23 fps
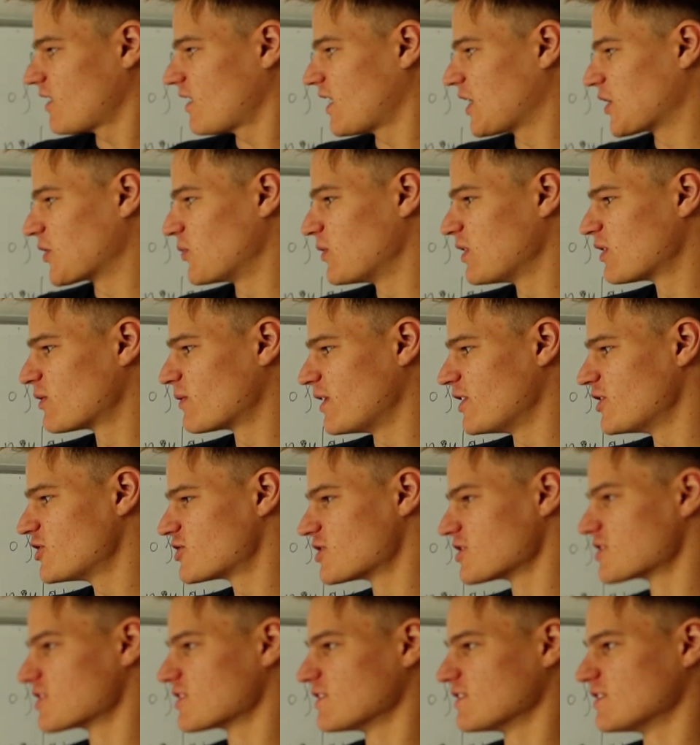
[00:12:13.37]
I rearranged
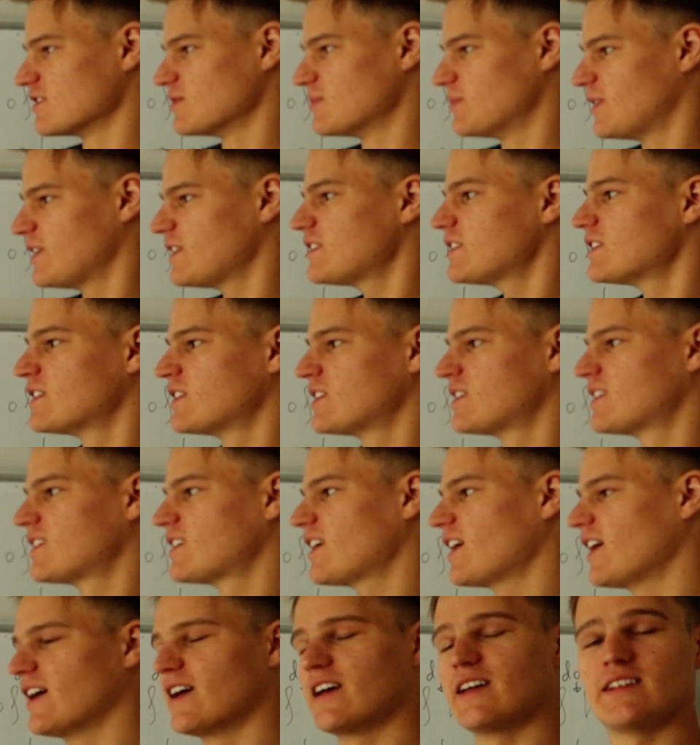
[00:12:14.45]
this a little bit
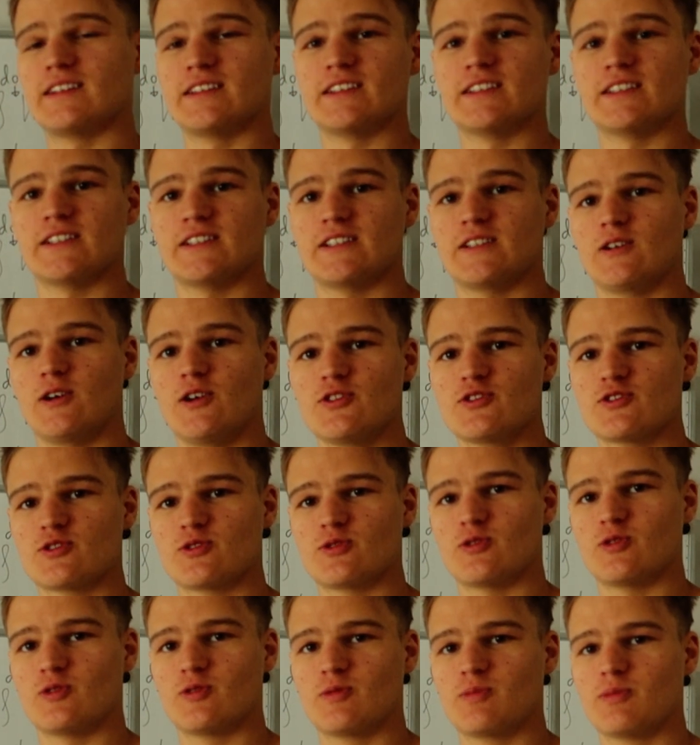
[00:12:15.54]
and
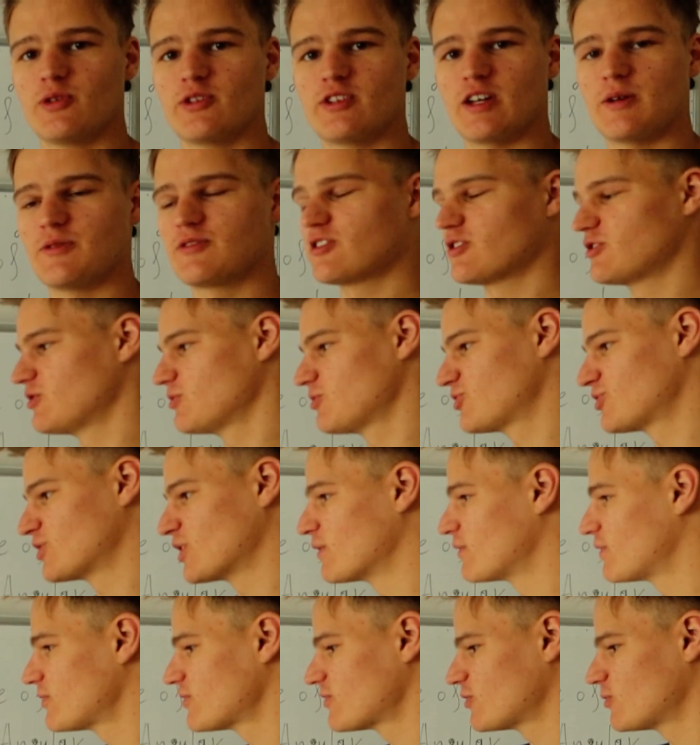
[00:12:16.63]
also put down some new
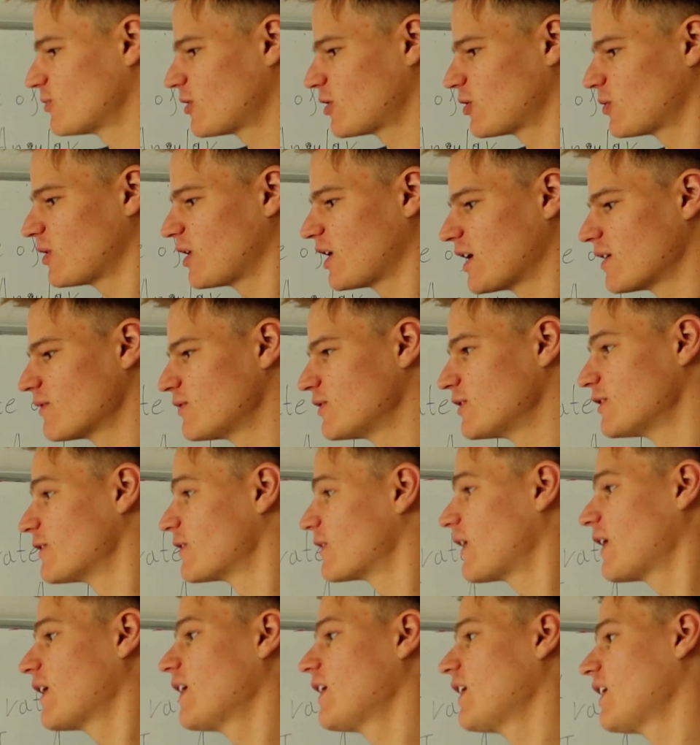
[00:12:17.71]
stuff. So what do we have here?
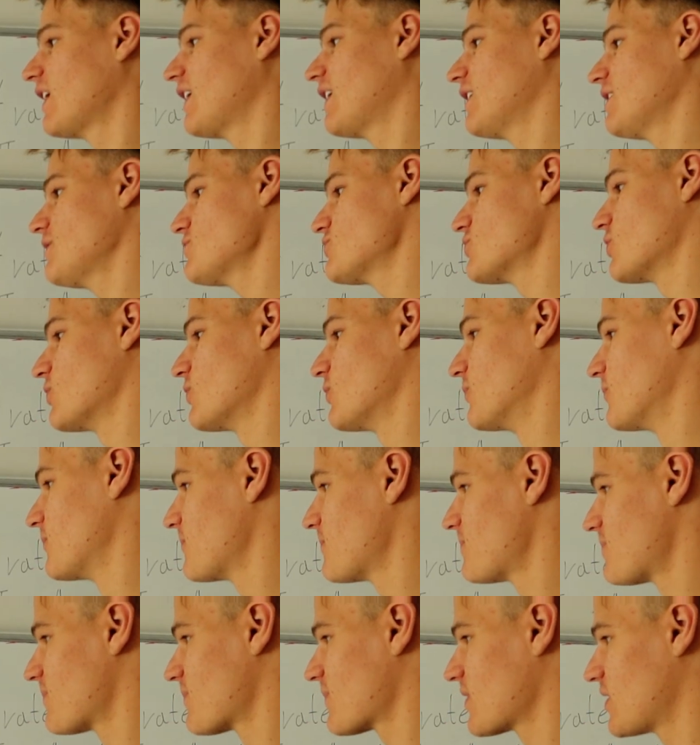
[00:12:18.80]
So
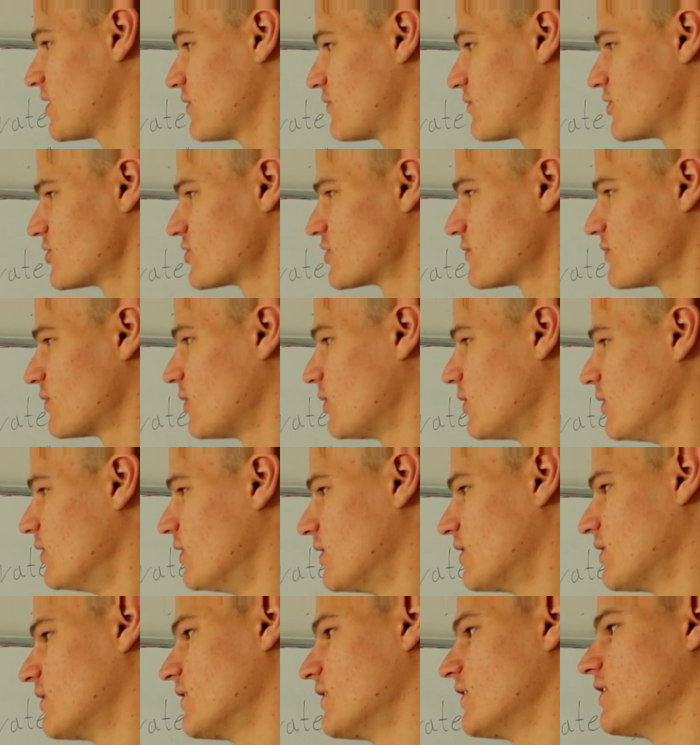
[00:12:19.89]
first of all,
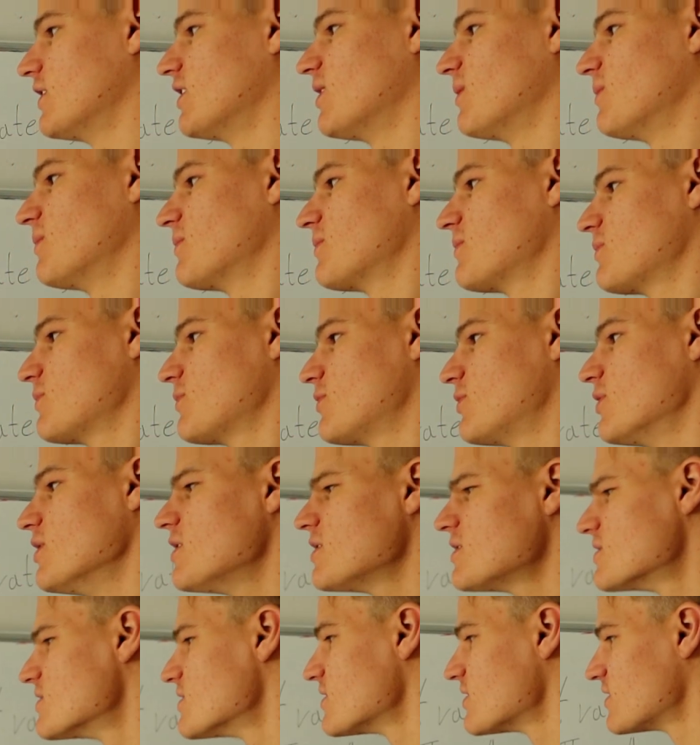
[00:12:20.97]

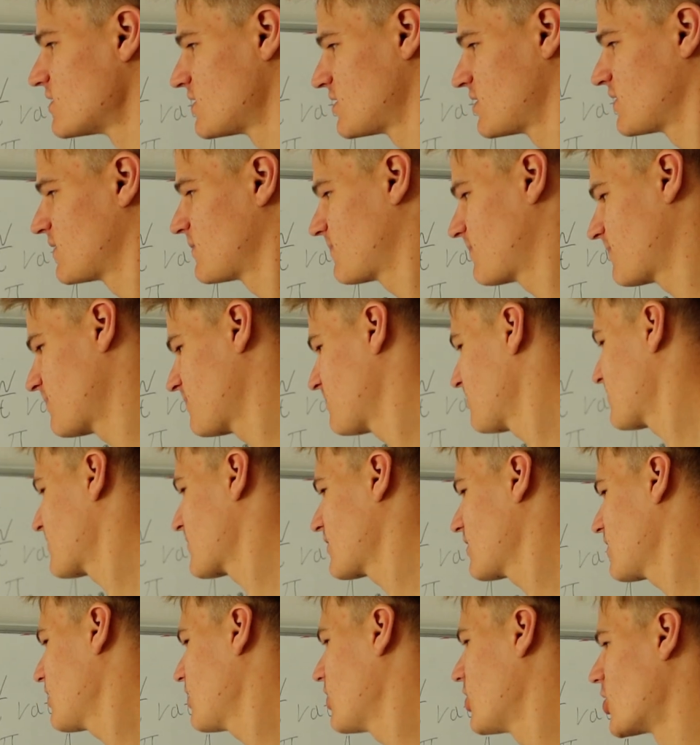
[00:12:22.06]
this
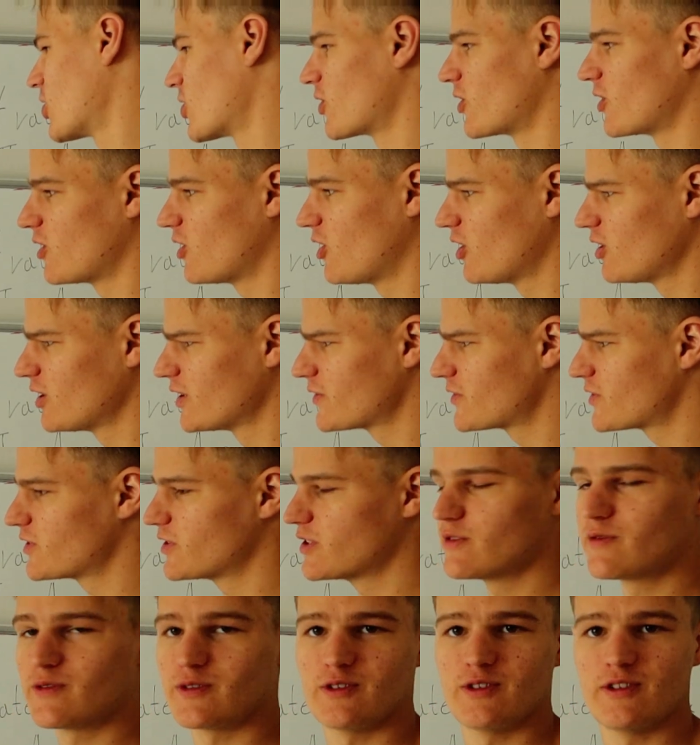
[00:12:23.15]
are all of the
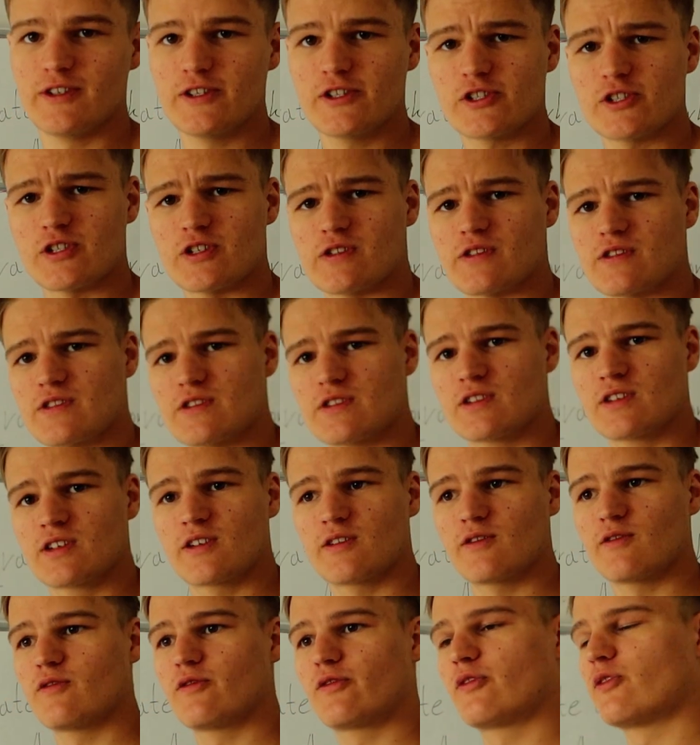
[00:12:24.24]
definitions
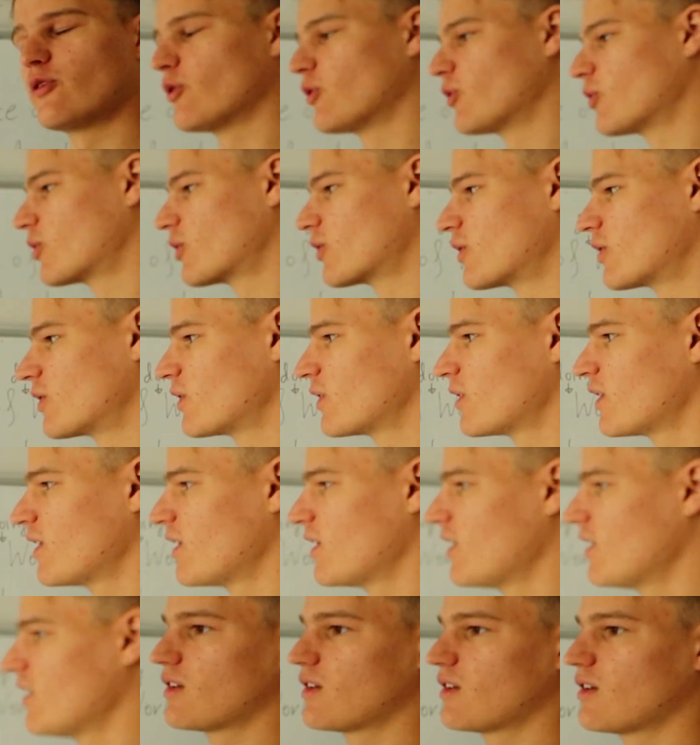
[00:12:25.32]
for
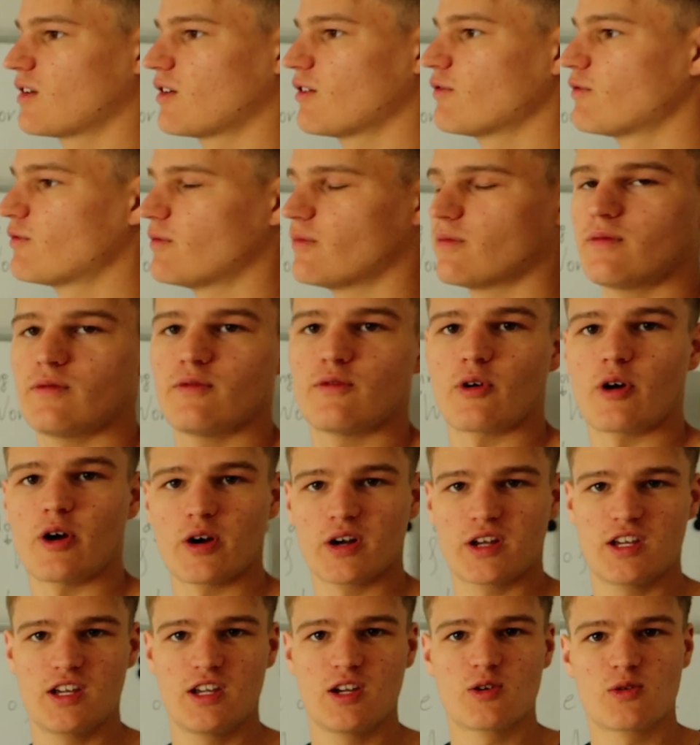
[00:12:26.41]

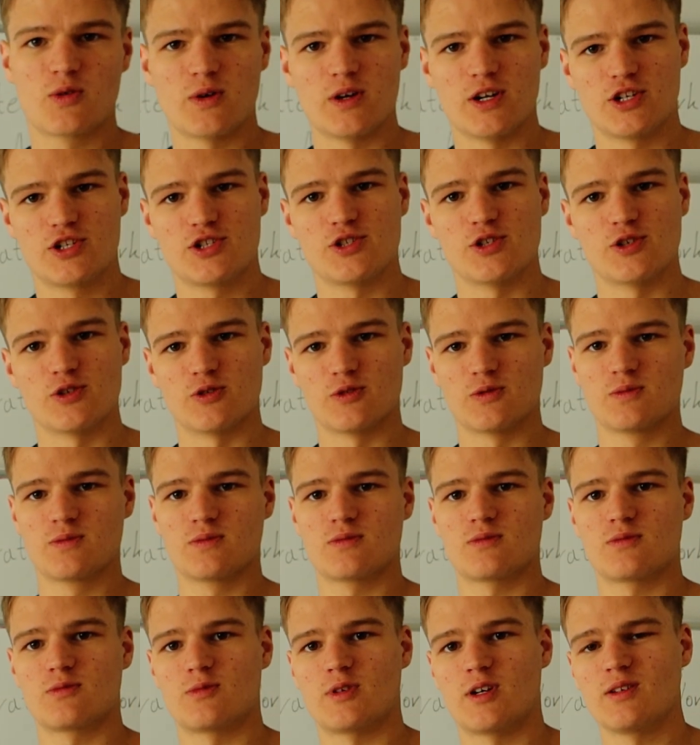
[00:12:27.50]
our gear ratio,
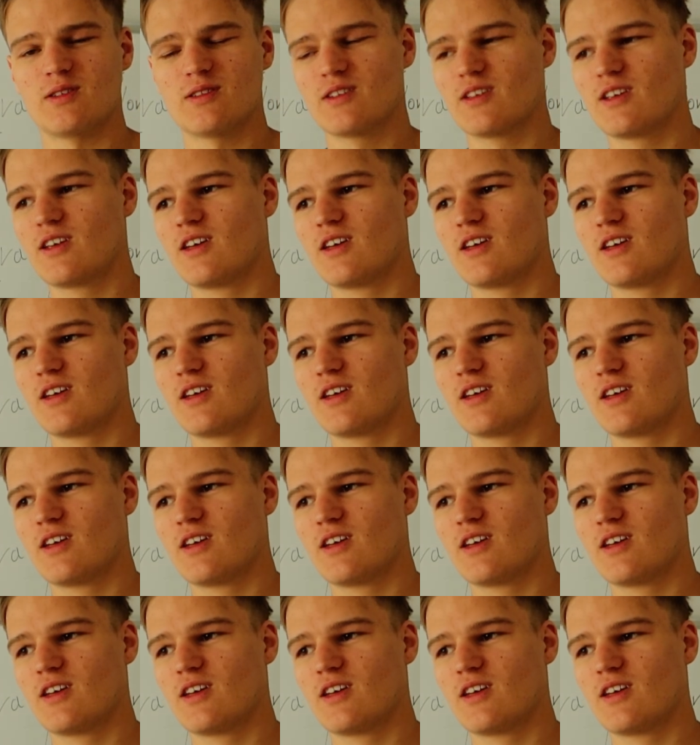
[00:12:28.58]
right?